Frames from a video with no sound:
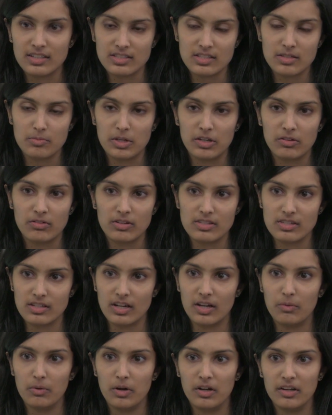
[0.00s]
that's the main
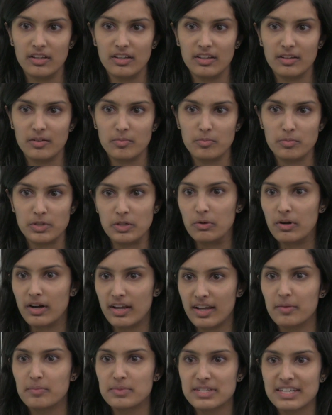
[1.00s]
reason I want to be where
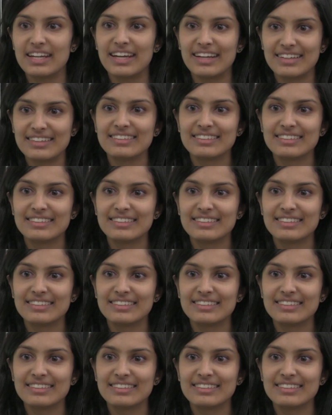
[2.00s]
I am today.